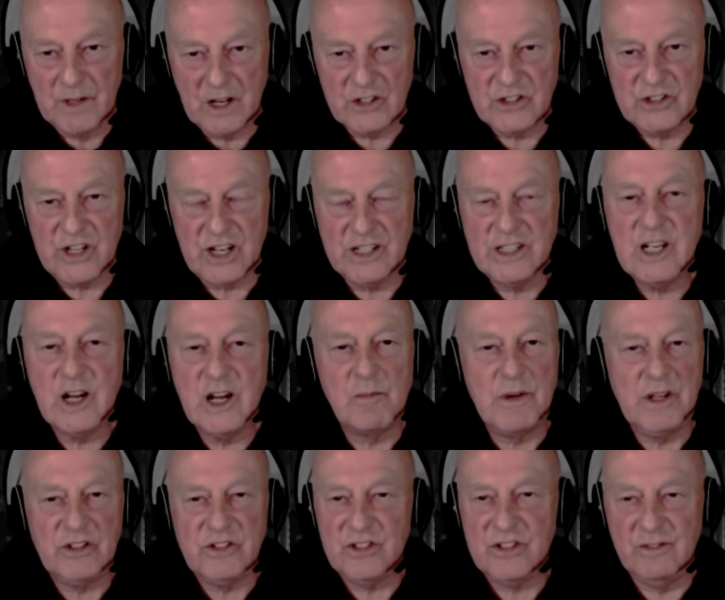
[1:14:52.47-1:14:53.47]
I said, come,
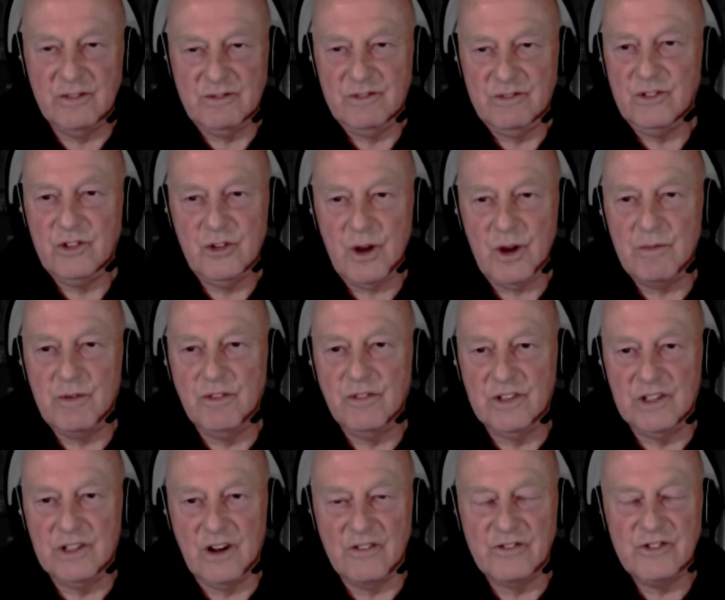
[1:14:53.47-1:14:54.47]
it's a trip of a
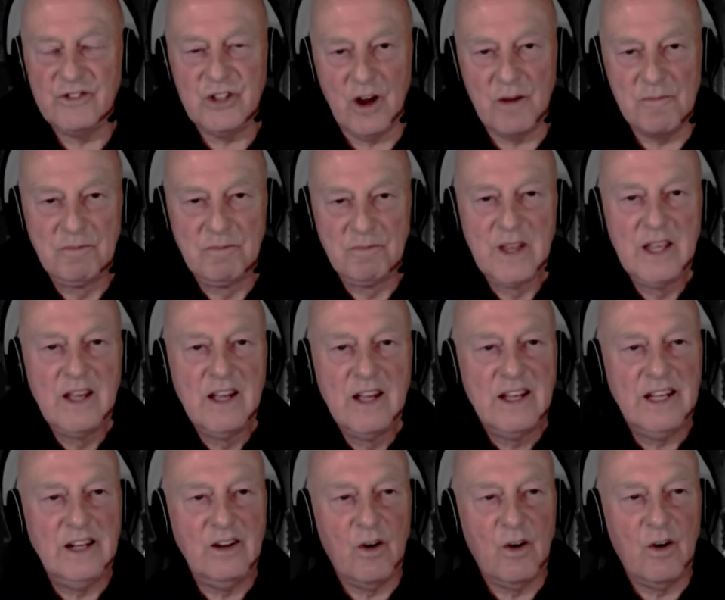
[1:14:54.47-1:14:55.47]
lifetime.
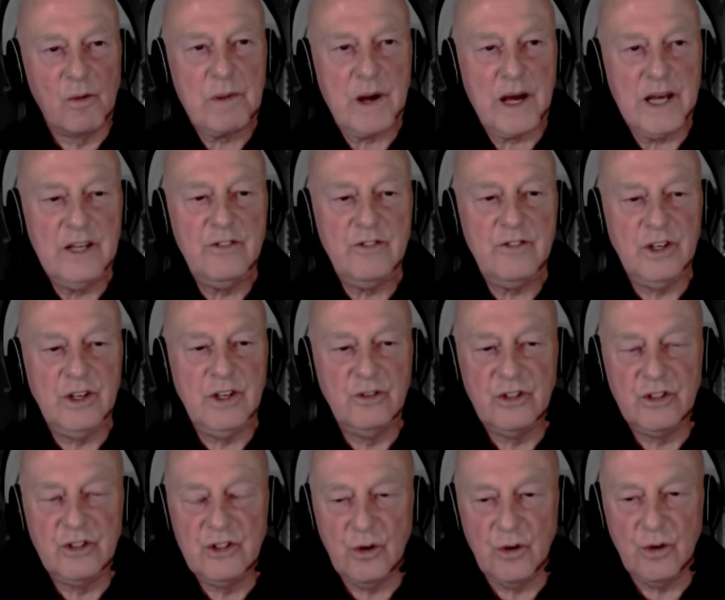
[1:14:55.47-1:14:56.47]
You know, I'll pay for you
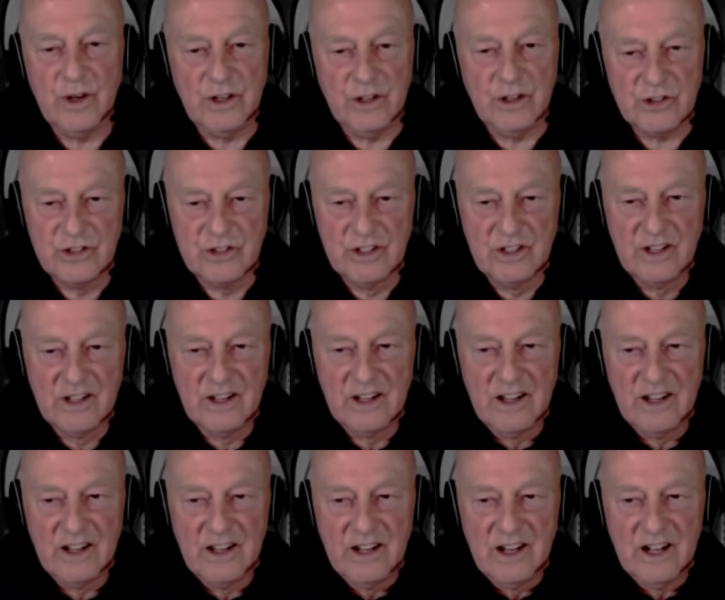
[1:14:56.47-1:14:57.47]
to join us.
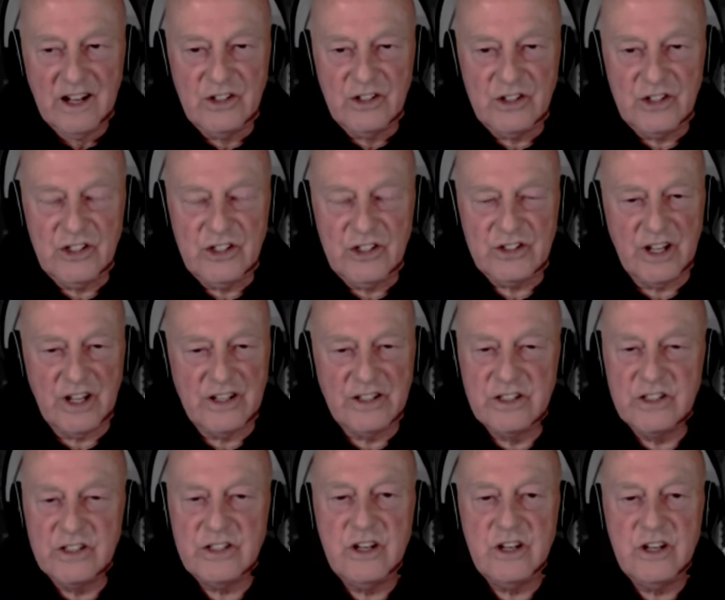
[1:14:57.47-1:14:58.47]
And she said,
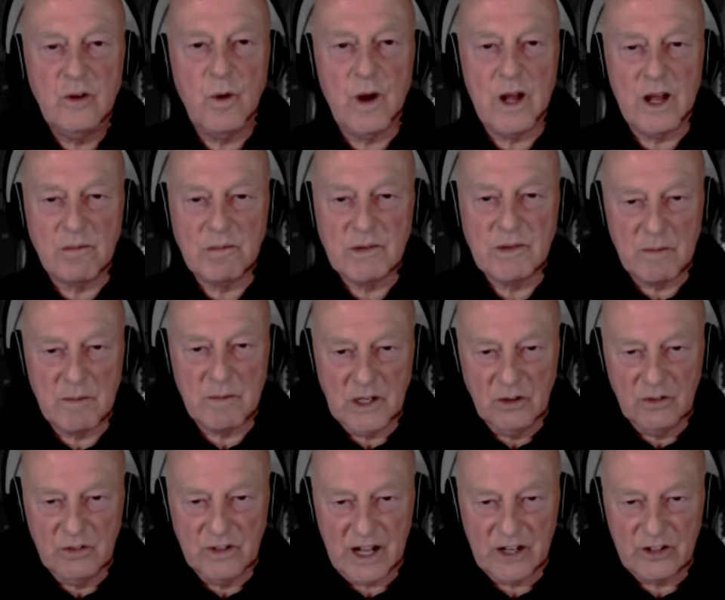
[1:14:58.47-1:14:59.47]
there's no way I'm coming
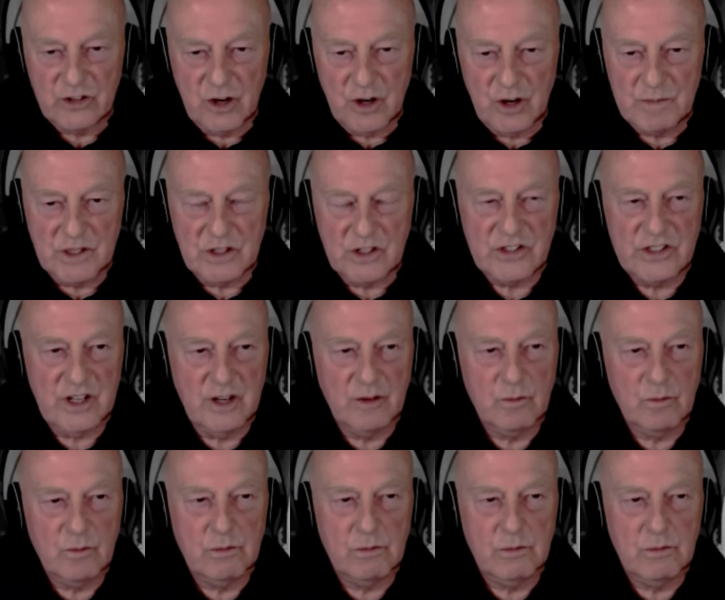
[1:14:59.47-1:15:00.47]
on that trip. And I said,
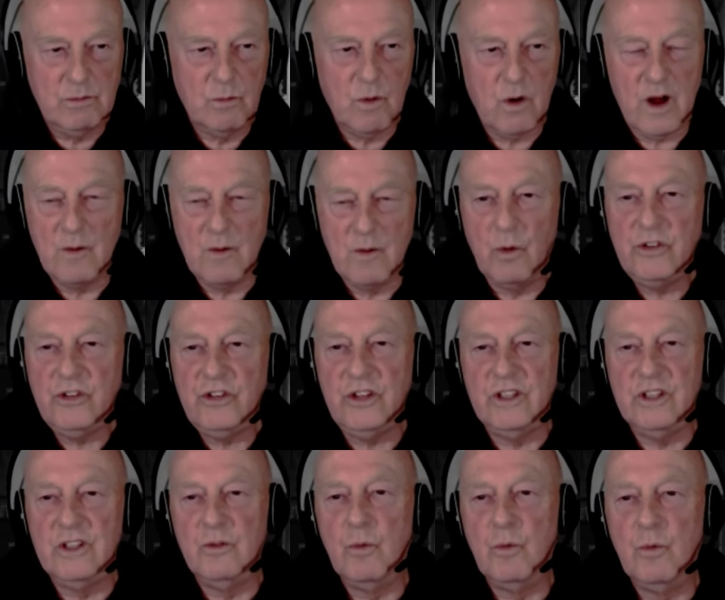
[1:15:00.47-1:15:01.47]
why? What is
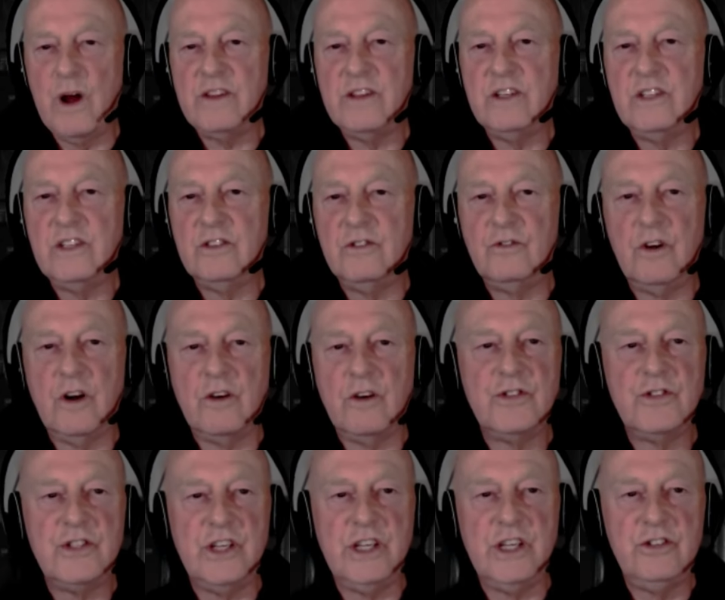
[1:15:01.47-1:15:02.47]
it? The weather, the rough
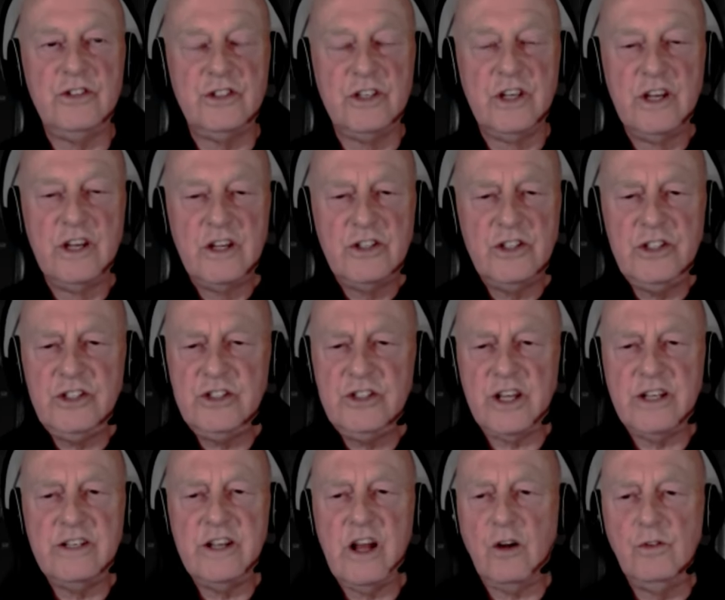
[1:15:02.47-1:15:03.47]
seas? She
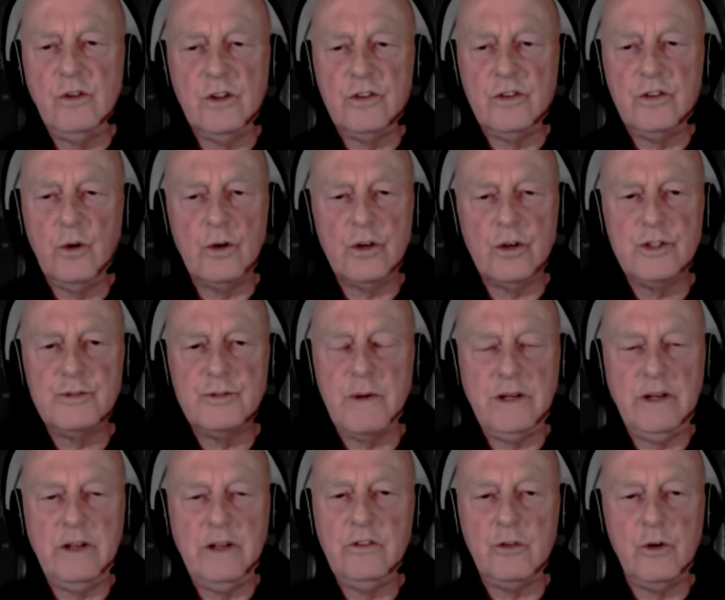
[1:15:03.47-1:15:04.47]
said, no, the thought of
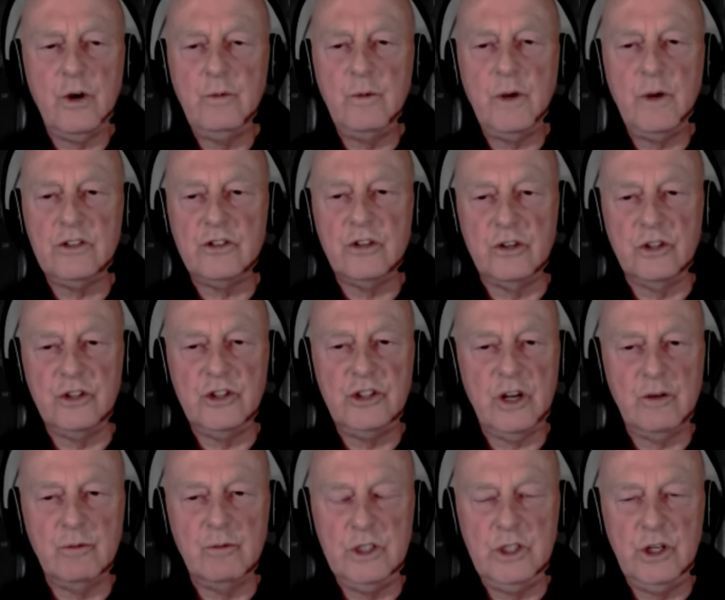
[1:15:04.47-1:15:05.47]
spending 3 weeks on a
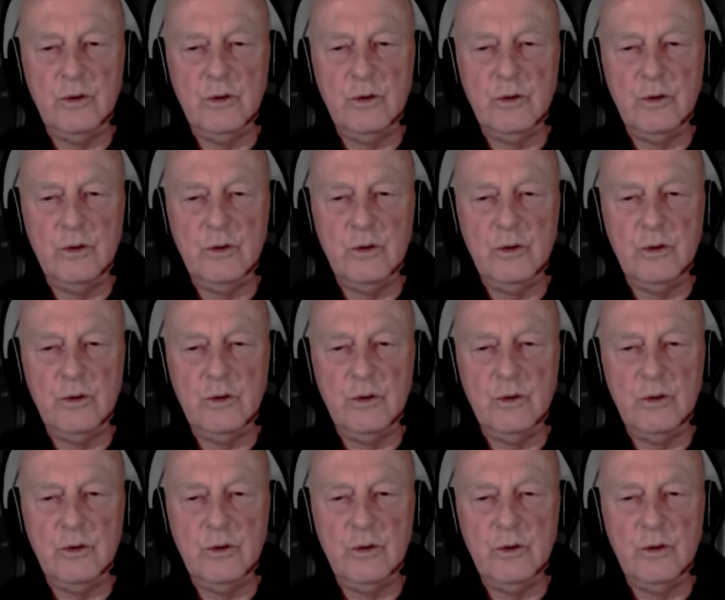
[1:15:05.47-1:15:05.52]
ship with